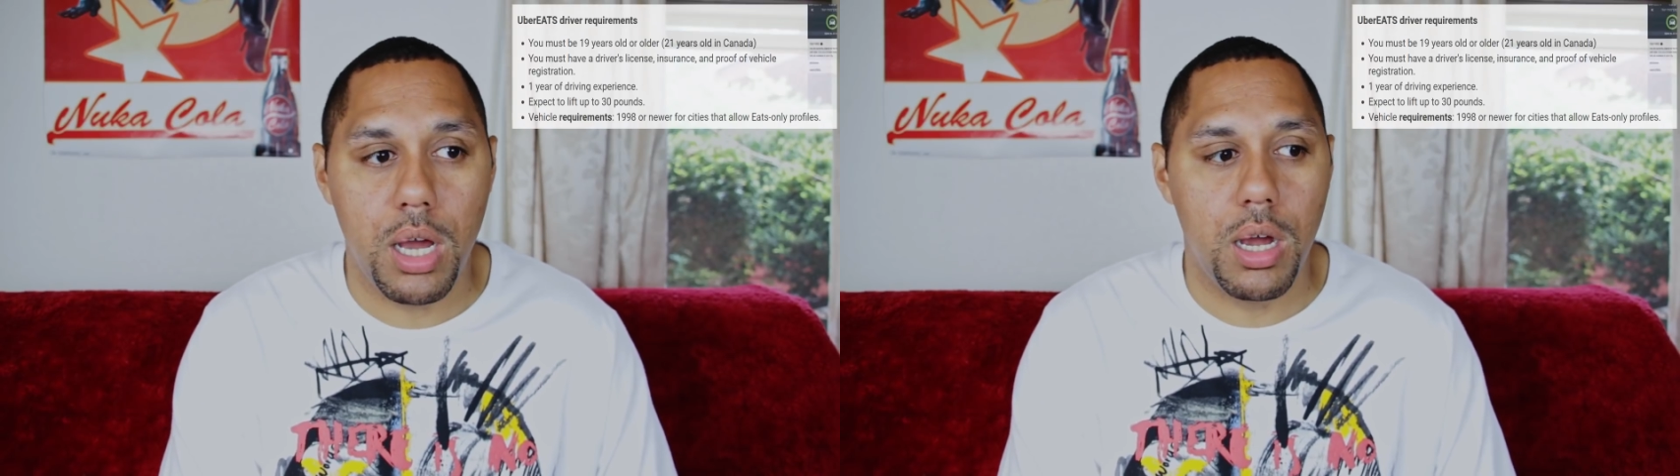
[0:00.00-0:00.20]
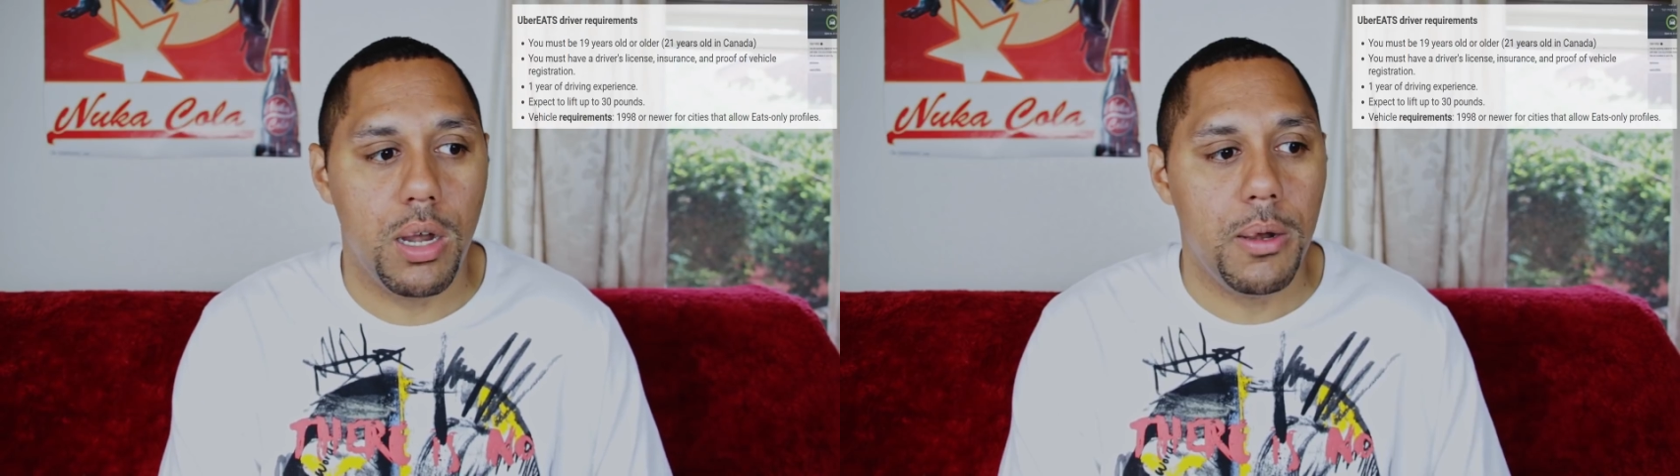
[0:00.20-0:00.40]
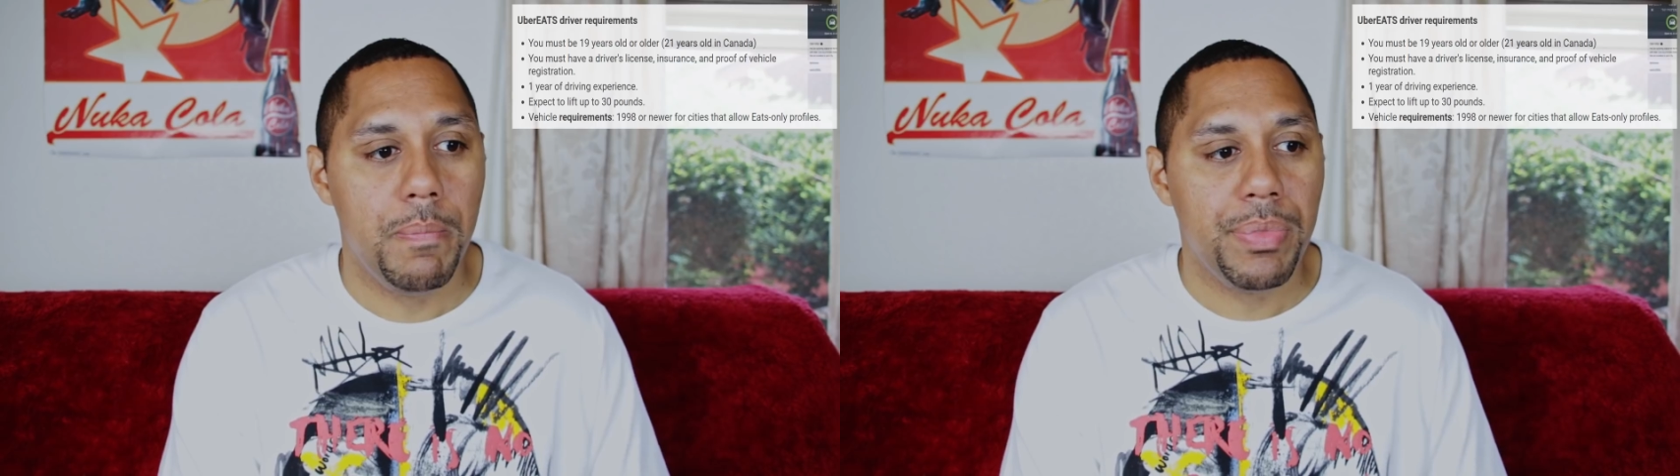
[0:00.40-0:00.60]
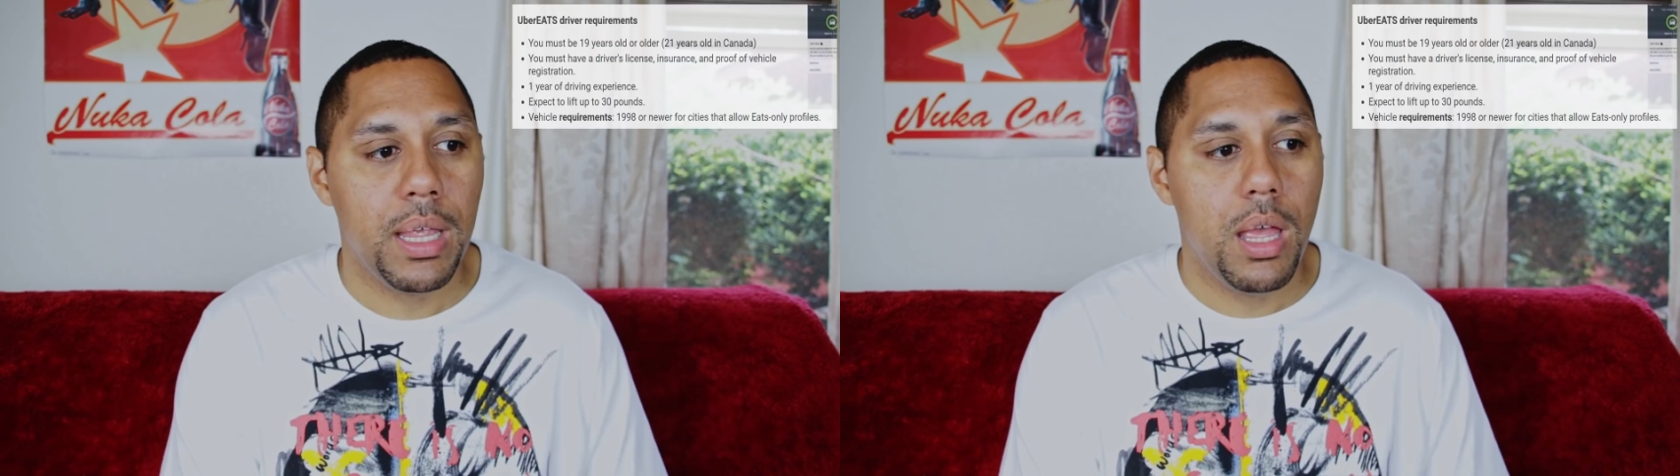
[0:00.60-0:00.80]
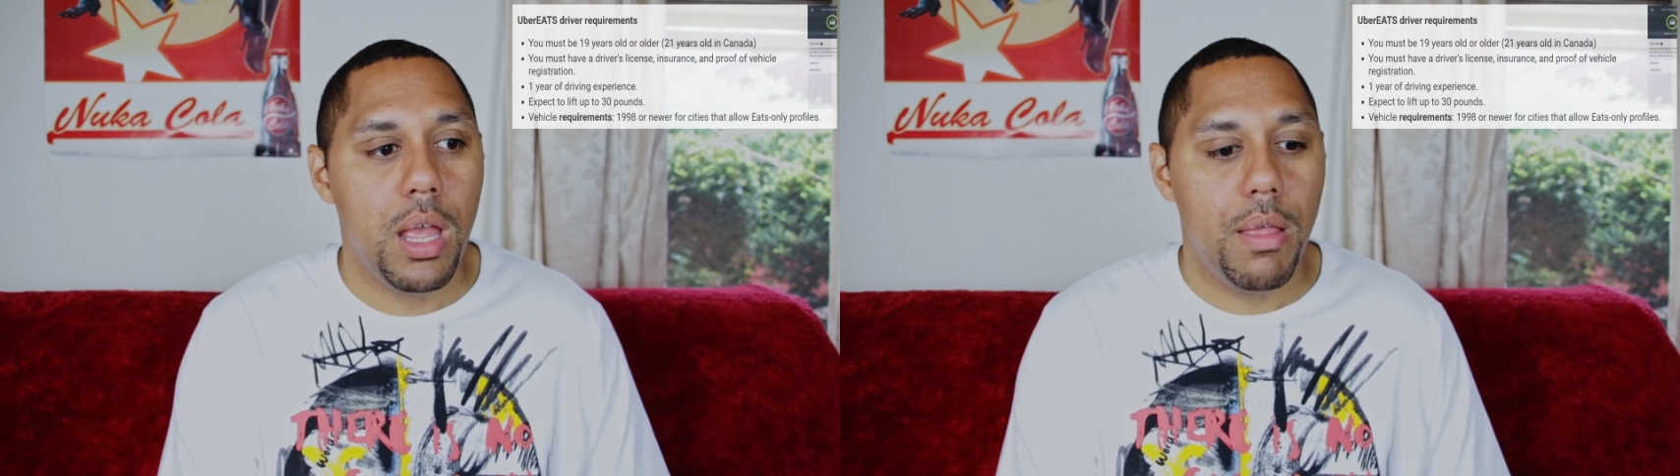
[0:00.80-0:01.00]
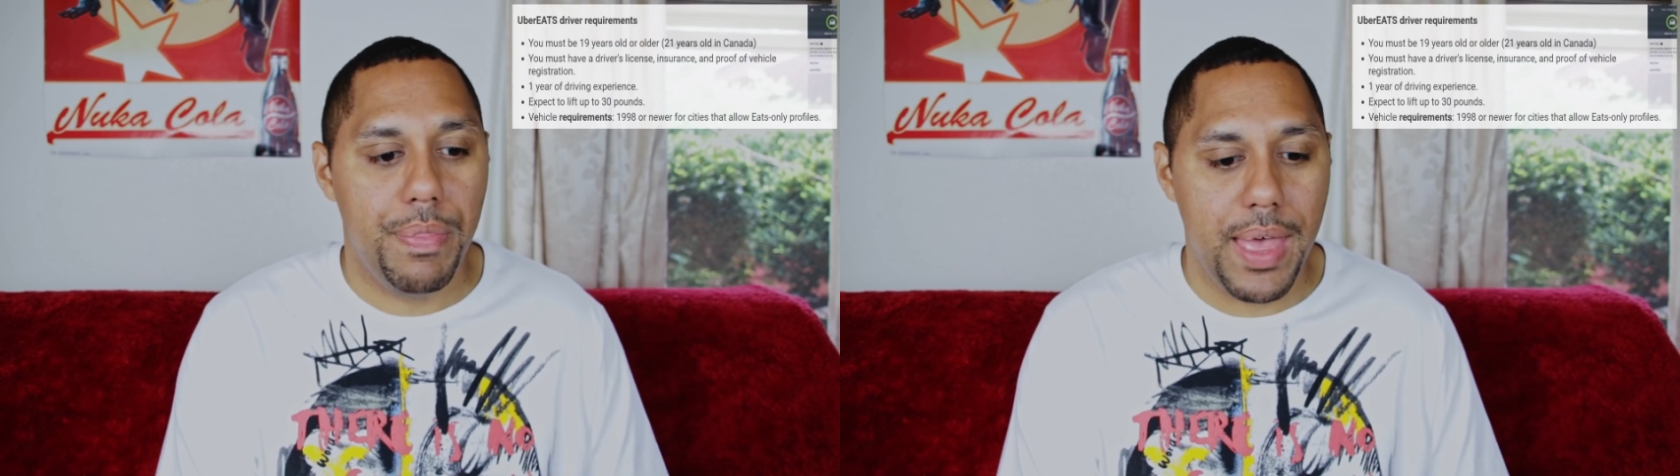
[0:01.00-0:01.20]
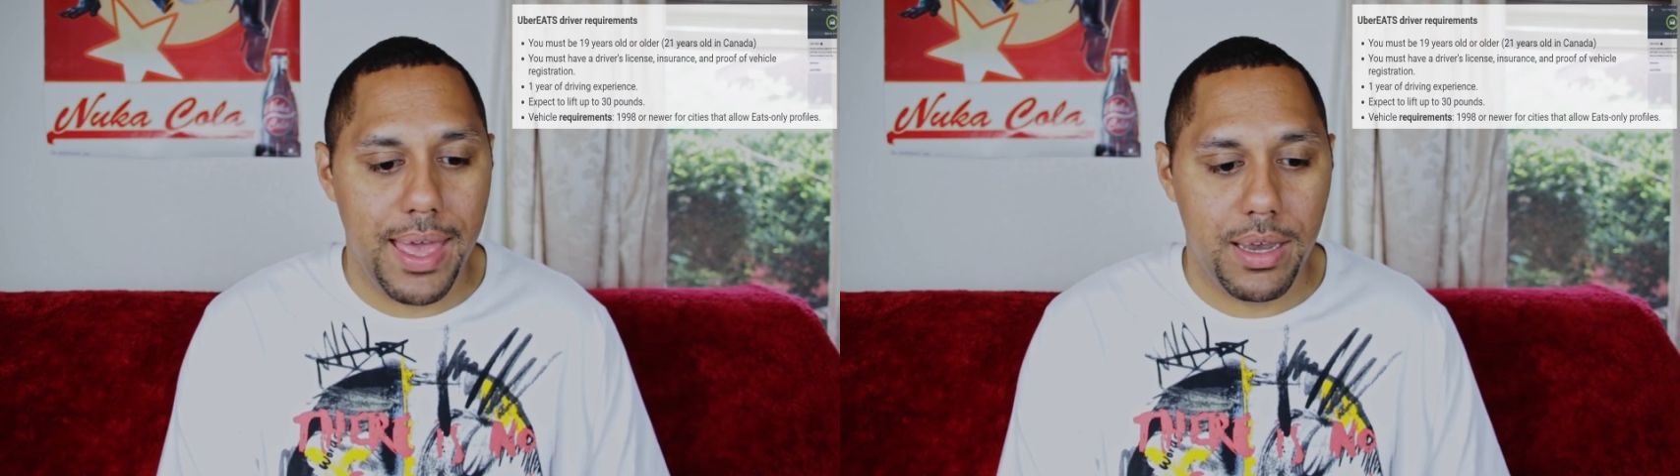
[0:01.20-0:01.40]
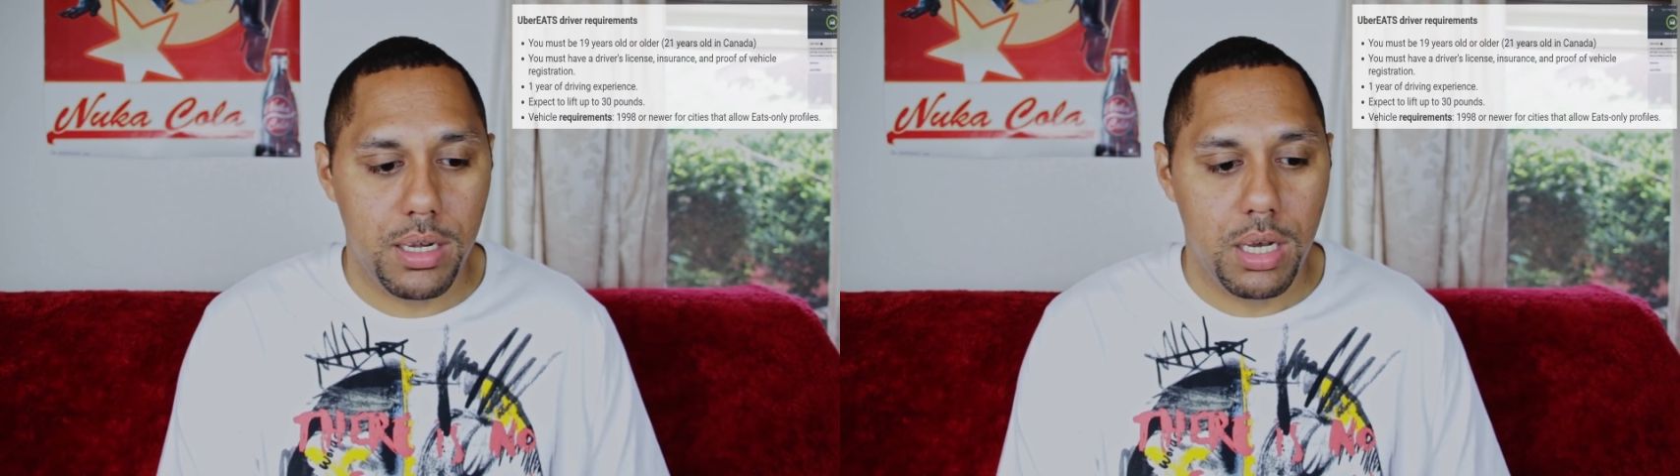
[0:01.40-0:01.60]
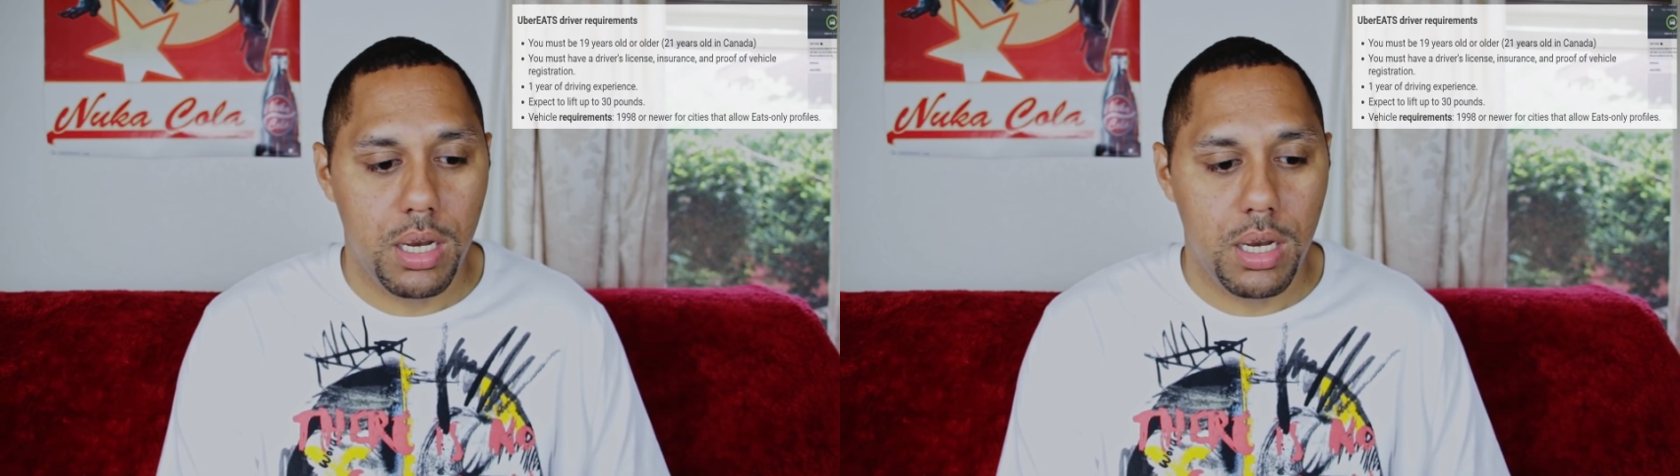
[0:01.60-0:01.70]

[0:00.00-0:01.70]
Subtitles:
are that